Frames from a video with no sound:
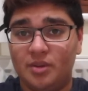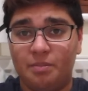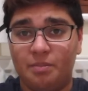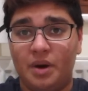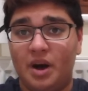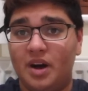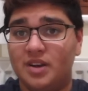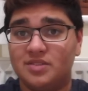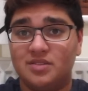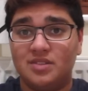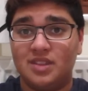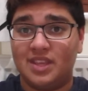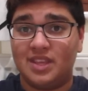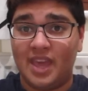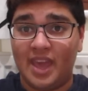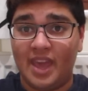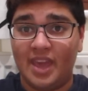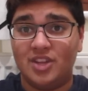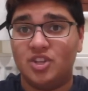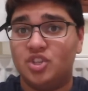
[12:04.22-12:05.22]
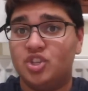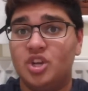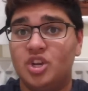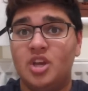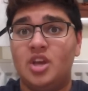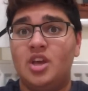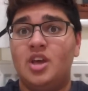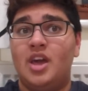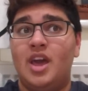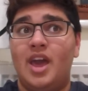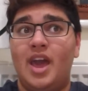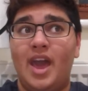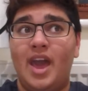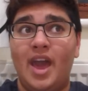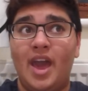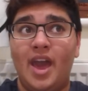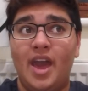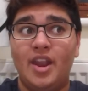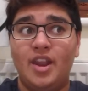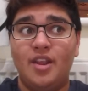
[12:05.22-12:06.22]
the bars of the cage,
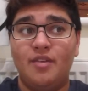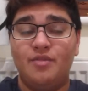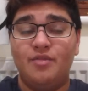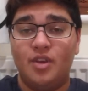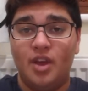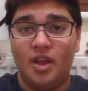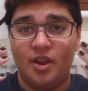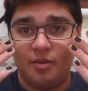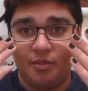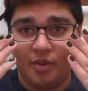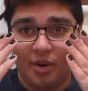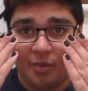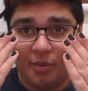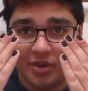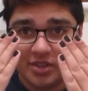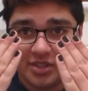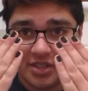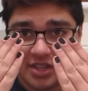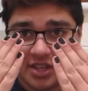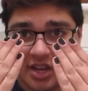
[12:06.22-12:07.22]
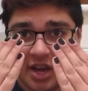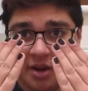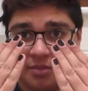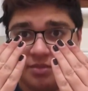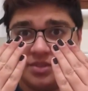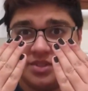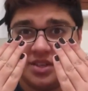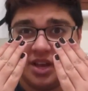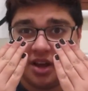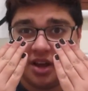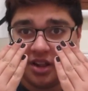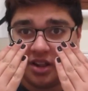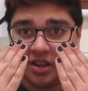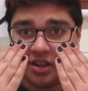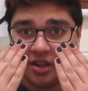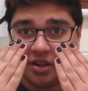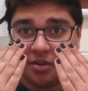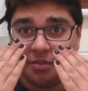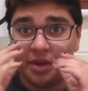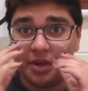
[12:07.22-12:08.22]
and once it comes out a
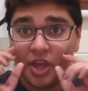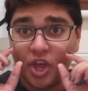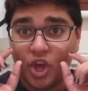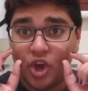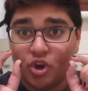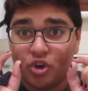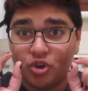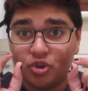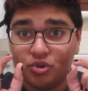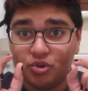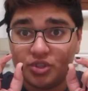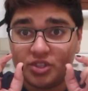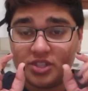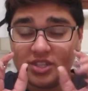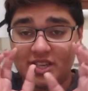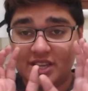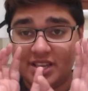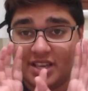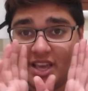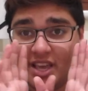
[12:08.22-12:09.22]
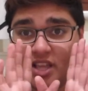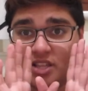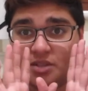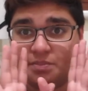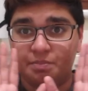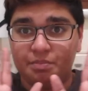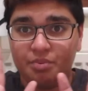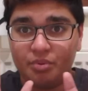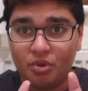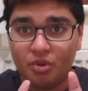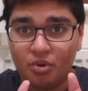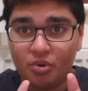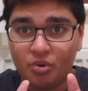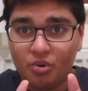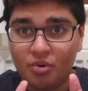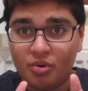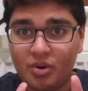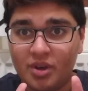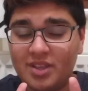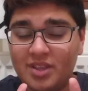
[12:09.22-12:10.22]
little bit, you'll see it's
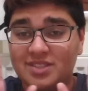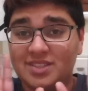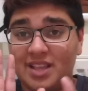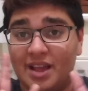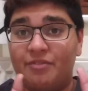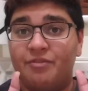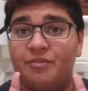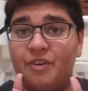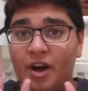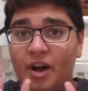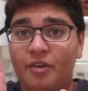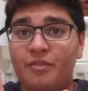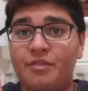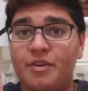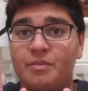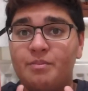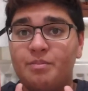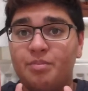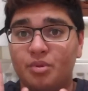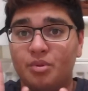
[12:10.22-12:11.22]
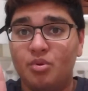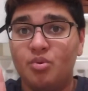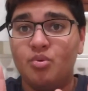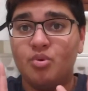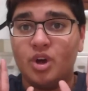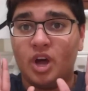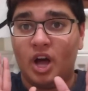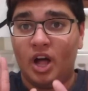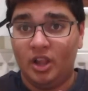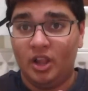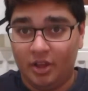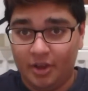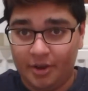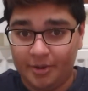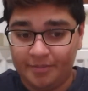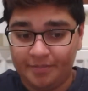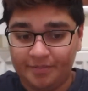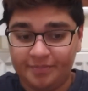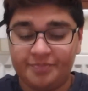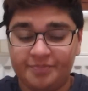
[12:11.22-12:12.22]
blue. It's that velvet blue color.
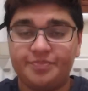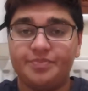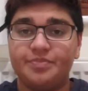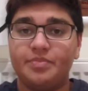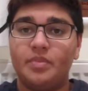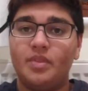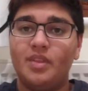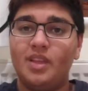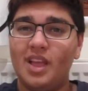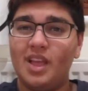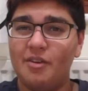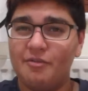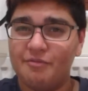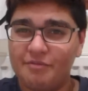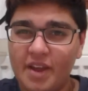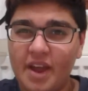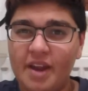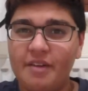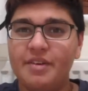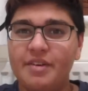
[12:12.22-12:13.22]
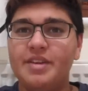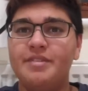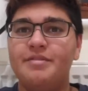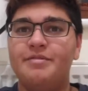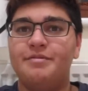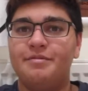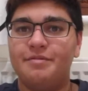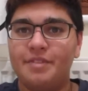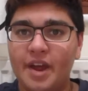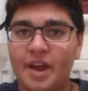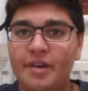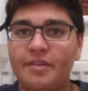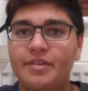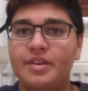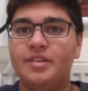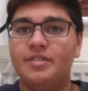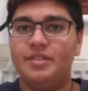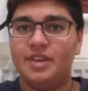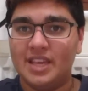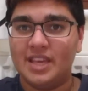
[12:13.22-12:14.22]
Very,
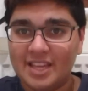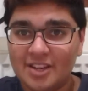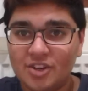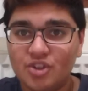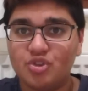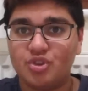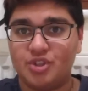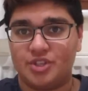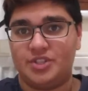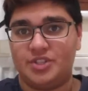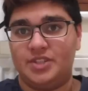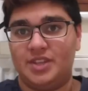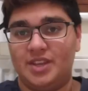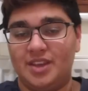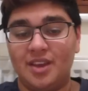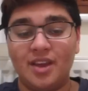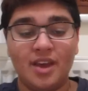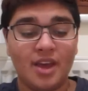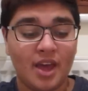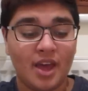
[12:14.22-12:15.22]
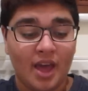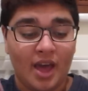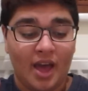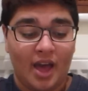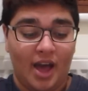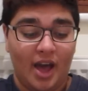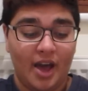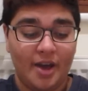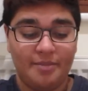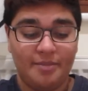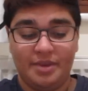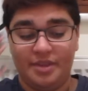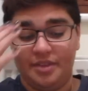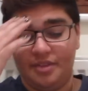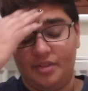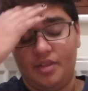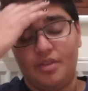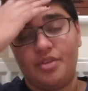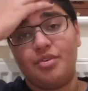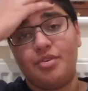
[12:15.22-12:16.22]
very interesting. I
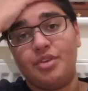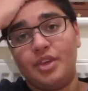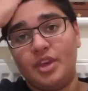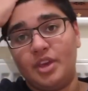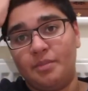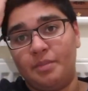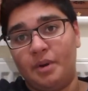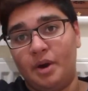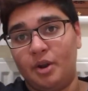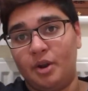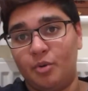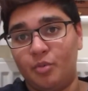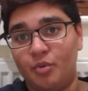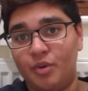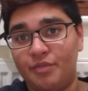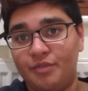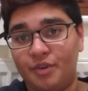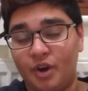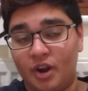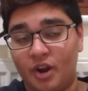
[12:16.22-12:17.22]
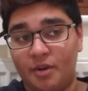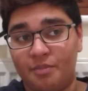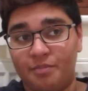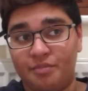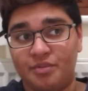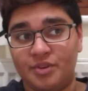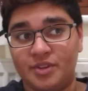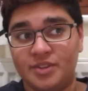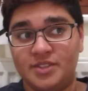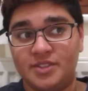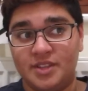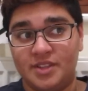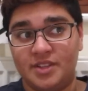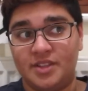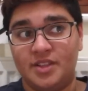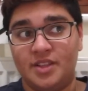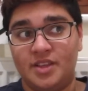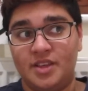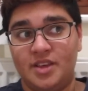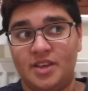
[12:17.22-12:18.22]
mean, think about it. We've got a
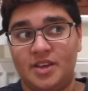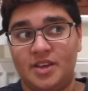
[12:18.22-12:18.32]
prison